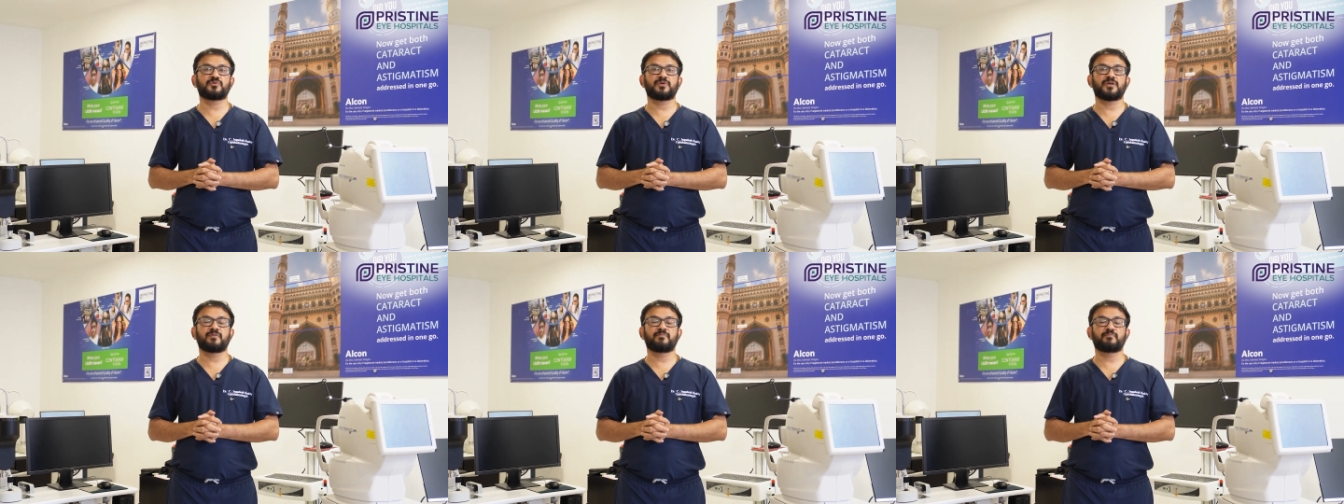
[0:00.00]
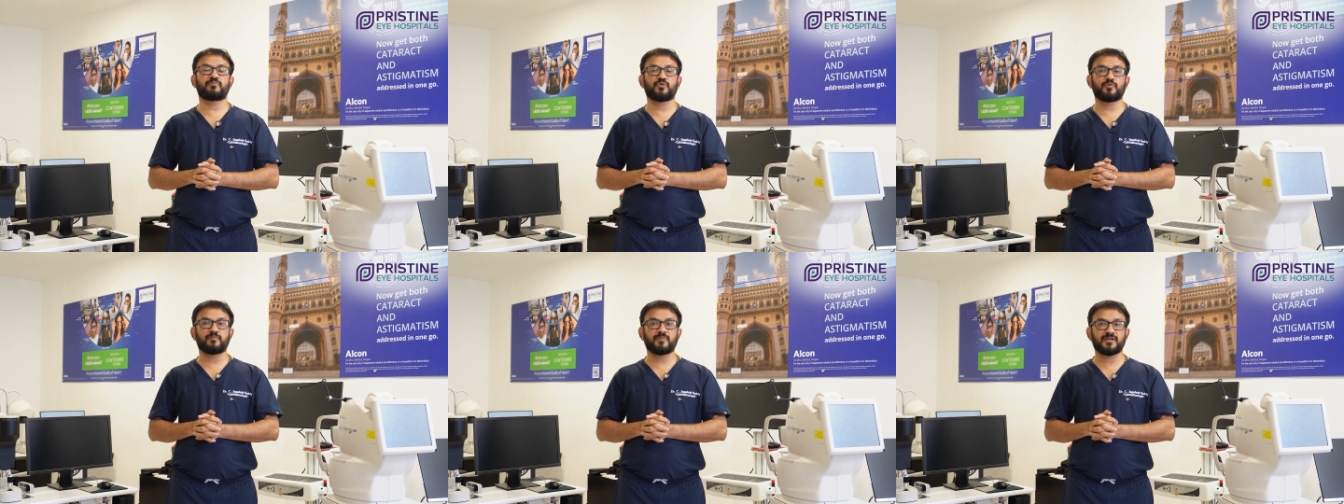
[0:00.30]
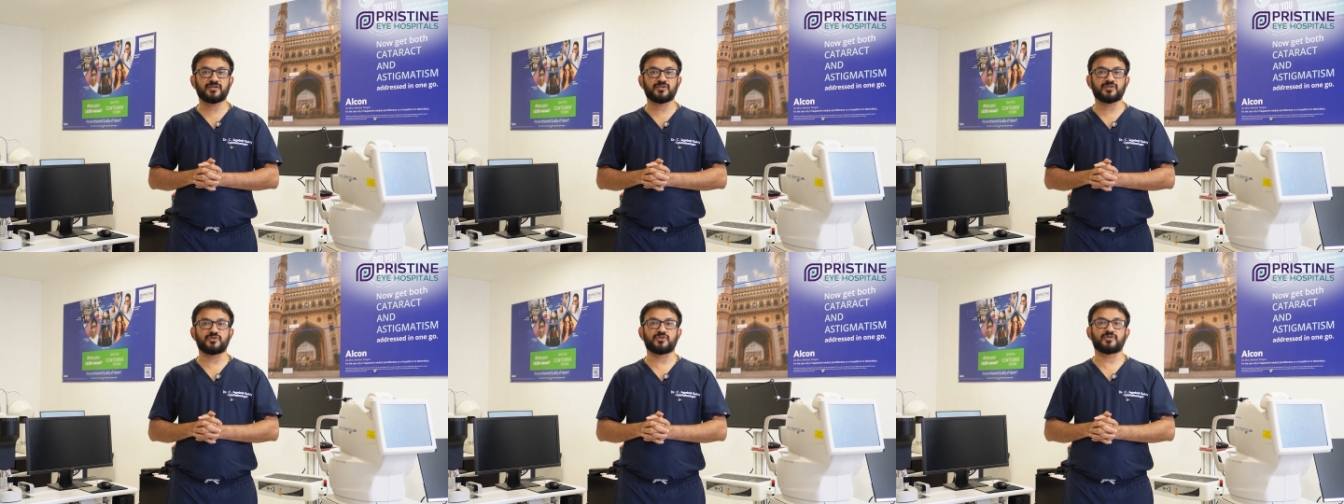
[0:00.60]
to
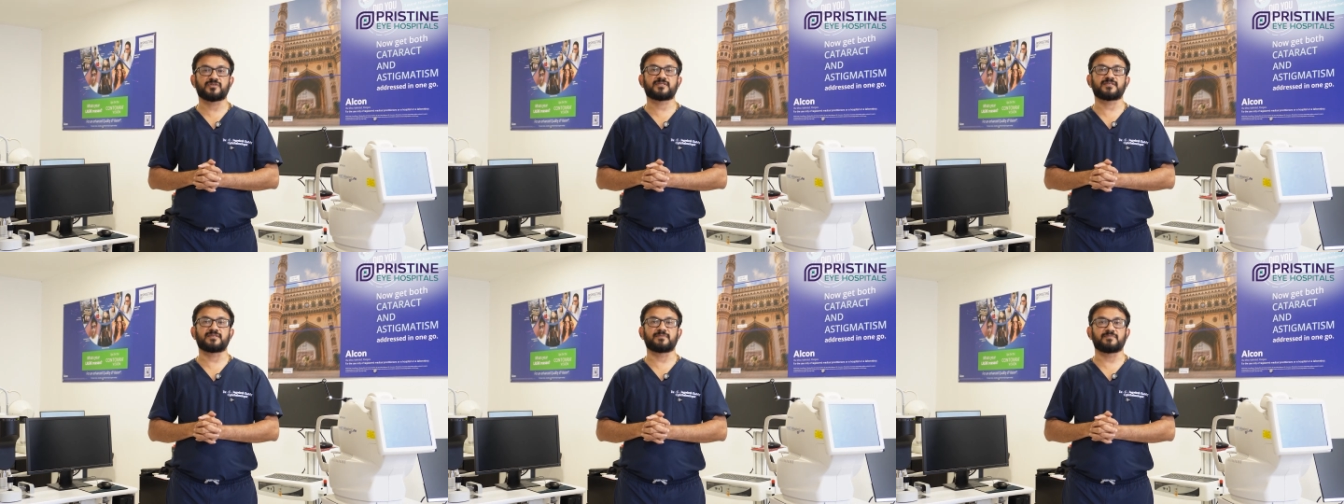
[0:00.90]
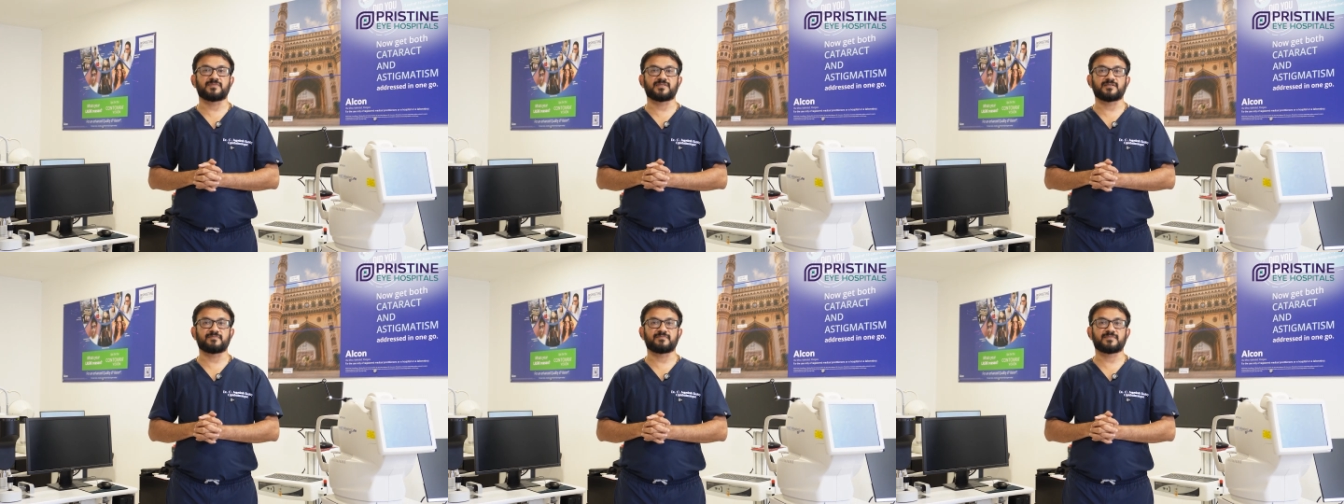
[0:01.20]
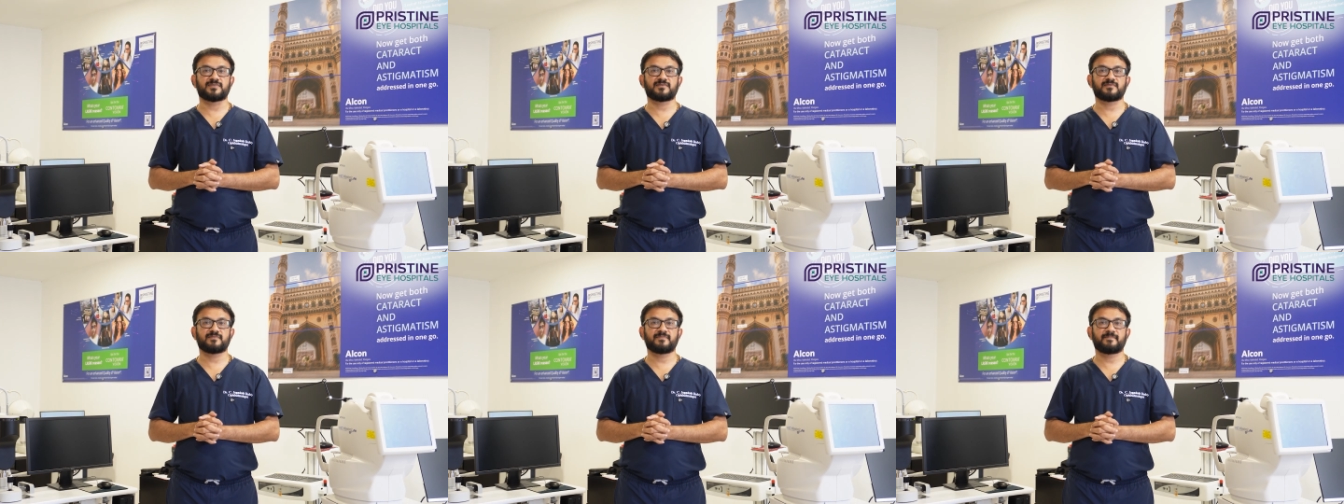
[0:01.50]
improvement in your
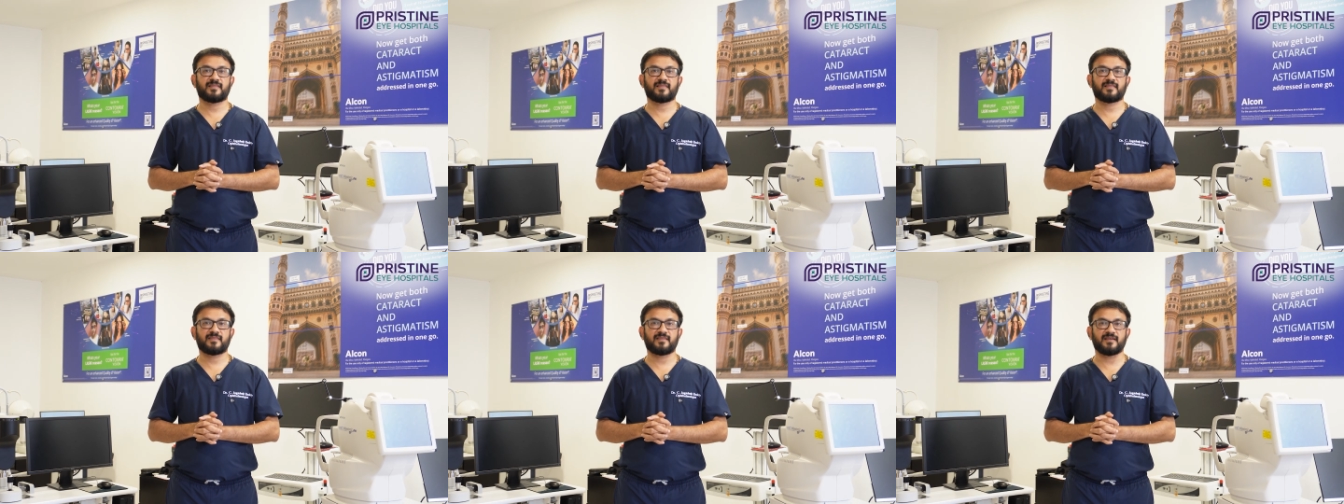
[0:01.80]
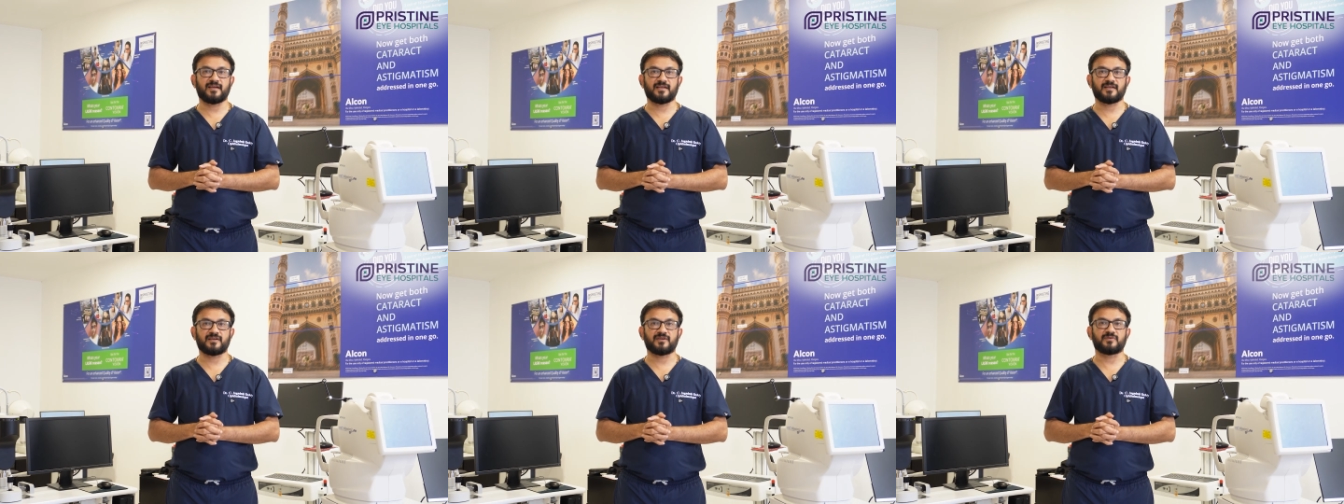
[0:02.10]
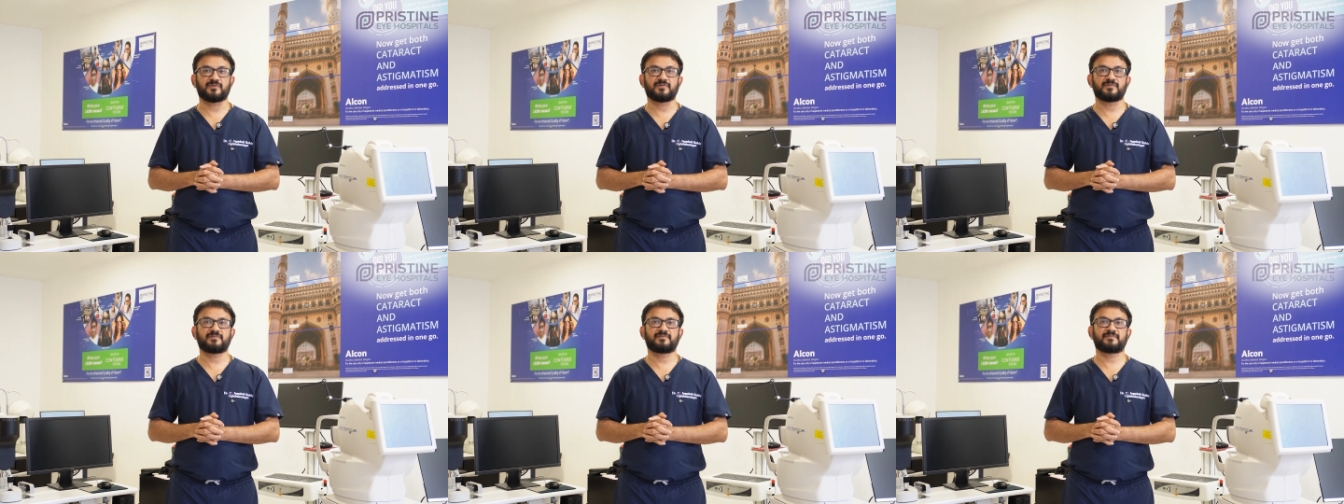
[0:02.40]
symptoms.
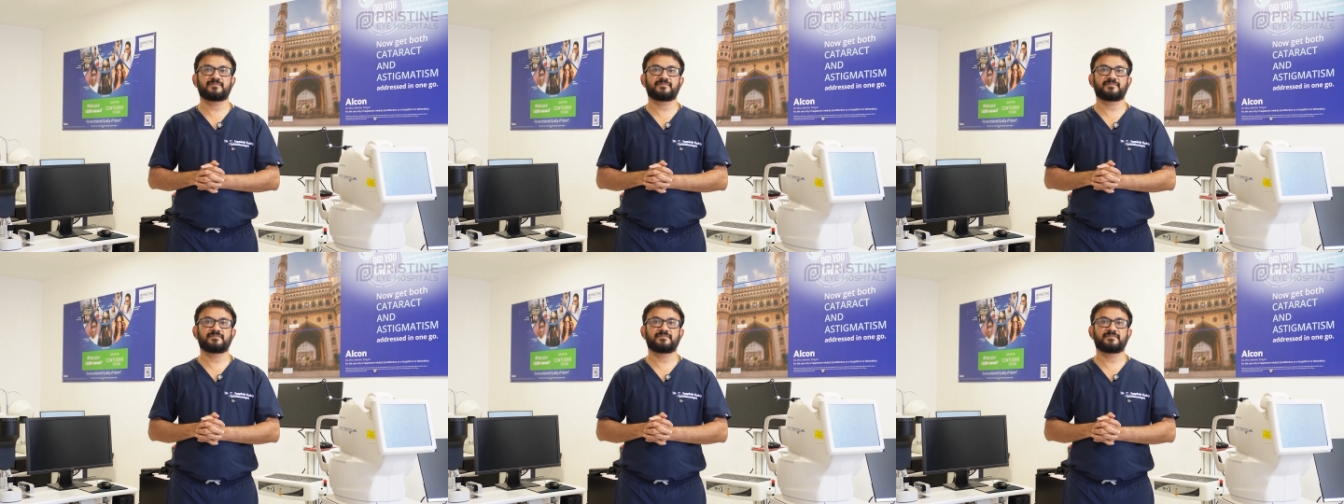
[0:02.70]
Thank you.